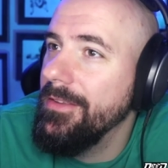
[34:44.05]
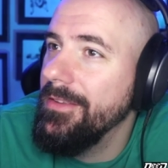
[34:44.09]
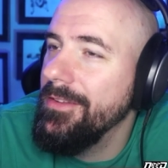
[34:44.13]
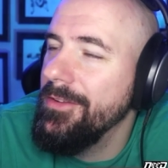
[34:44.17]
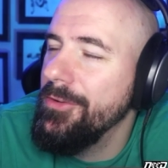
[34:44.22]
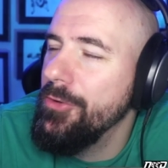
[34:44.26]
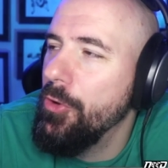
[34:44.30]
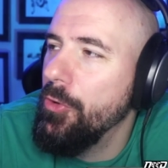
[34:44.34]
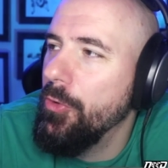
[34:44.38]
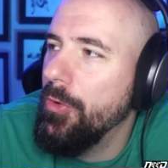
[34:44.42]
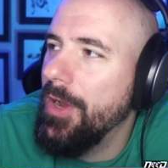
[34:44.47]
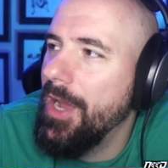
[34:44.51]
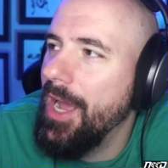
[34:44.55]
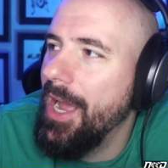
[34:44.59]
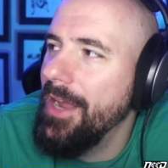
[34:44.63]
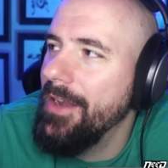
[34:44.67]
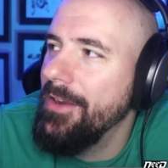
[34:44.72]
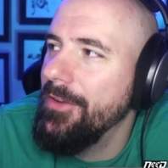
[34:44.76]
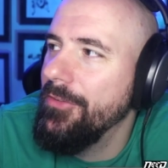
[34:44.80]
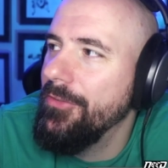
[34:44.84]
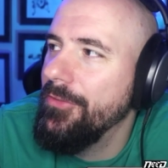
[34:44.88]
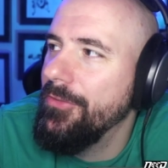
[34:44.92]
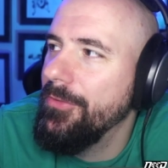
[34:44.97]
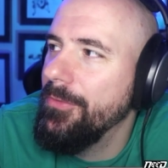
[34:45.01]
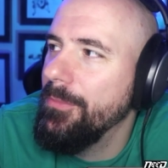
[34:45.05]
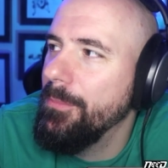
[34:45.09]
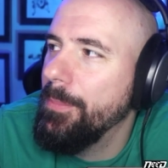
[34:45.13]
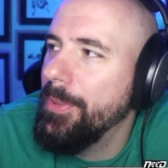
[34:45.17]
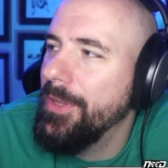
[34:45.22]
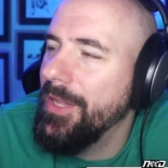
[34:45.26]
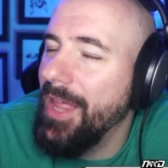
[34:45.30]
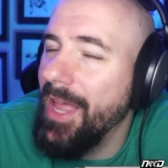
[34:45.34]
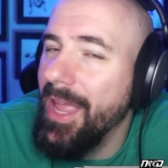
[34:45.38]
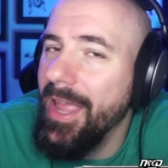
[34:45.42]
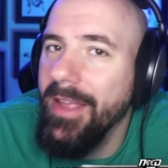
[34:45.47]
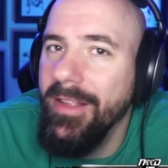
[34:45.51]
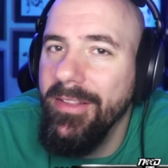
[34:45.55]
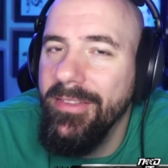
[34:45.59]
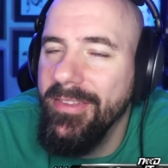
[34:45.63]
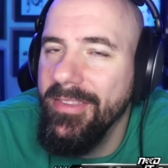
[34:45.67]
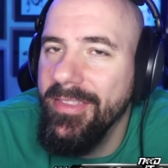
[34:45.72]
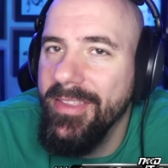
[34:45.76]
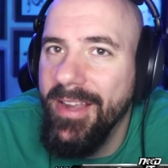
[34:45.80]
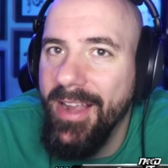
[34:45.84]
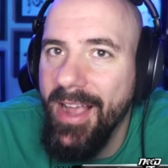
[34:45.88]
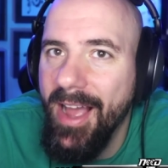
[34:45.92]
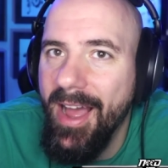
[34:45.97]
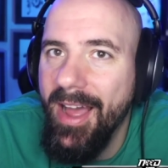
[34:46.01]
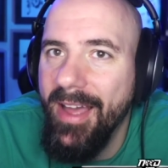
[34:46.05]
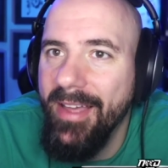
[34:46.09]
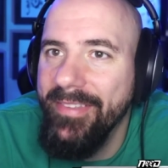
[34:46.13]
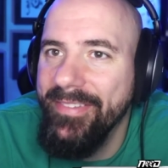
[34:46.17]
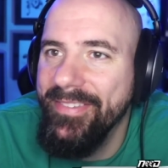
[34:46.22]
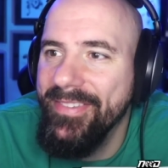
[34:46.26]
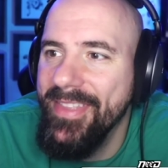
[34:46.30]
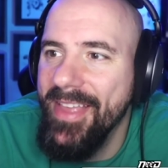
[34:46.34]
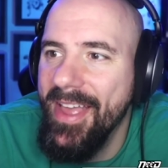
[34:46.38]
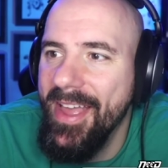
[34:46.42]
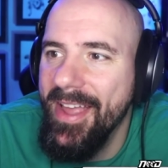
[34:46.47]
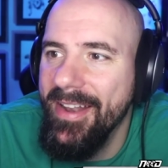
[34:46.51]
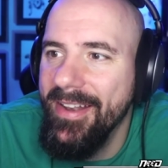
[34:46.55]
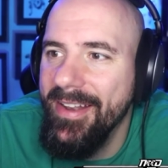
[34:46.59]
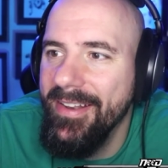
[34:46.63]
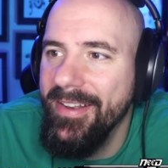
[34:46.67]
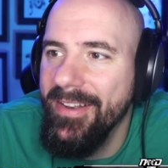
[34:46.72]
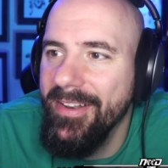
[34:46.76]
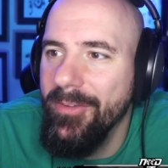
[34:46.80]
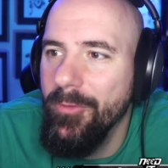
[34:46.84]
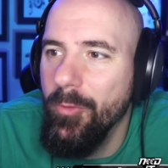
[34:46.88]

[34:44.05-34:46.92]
you know kind of playing to the guys that